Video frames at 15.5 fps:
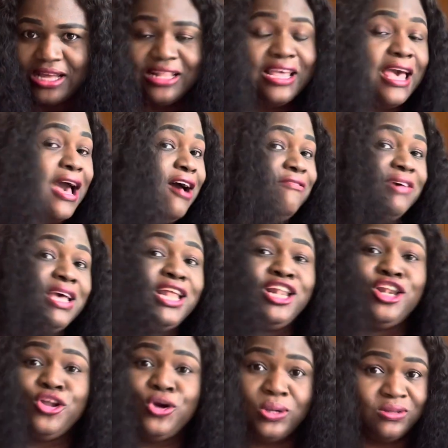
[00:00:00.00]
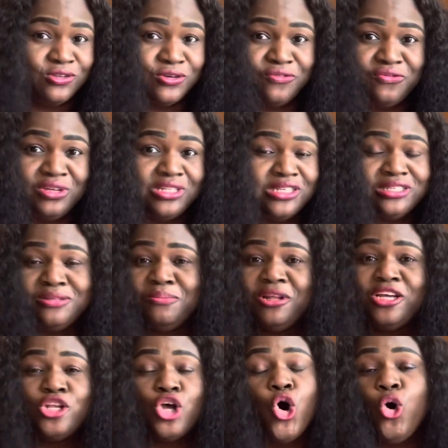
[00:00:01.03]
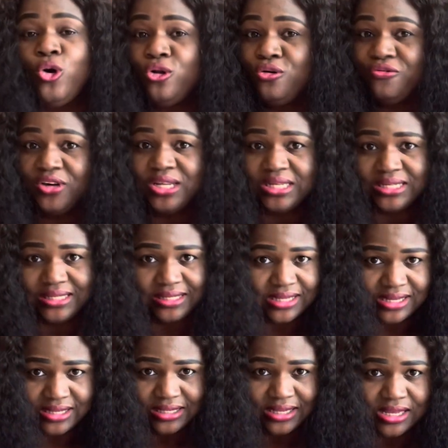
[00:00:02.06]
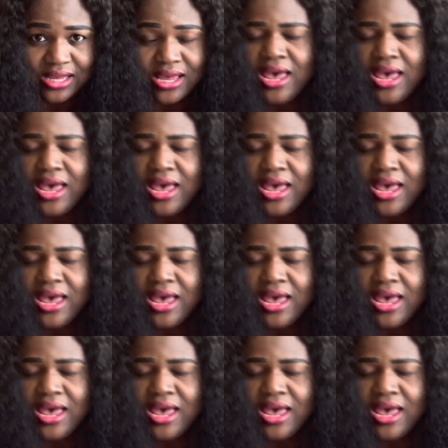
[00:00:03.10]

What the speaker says: They have a lot of it displayed all over the city.